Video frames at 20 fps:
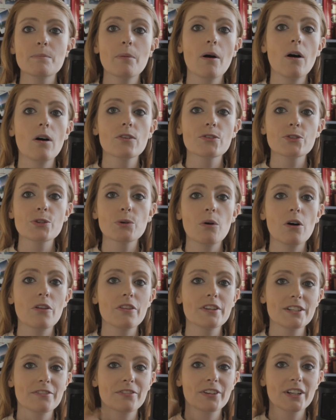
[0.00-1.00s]
but also all
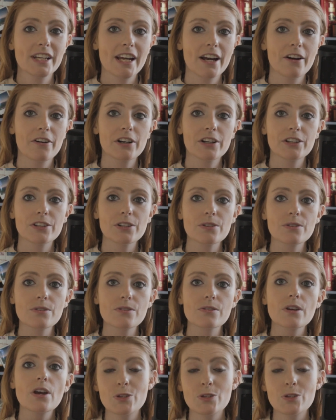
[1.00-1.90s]
the different characters.